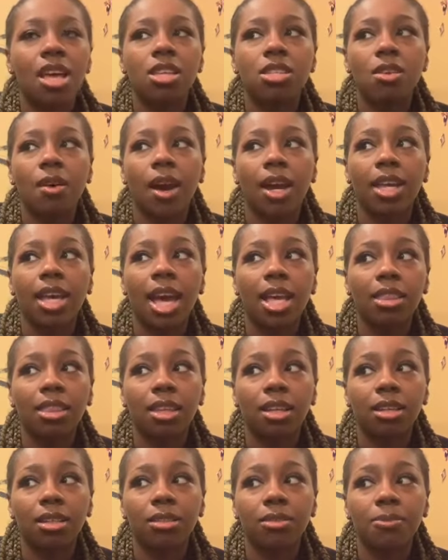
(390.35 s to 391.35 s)
So I got the,
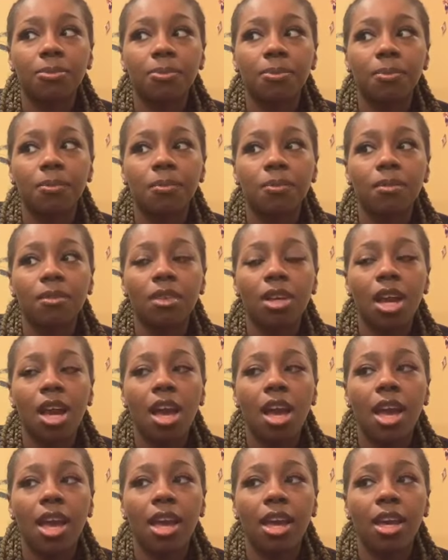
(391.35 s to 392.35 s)

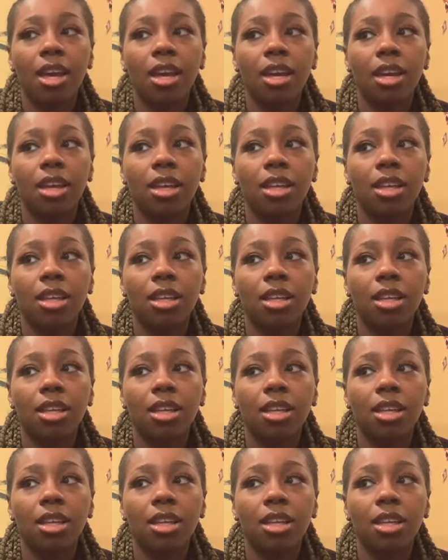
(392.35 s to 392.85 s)
and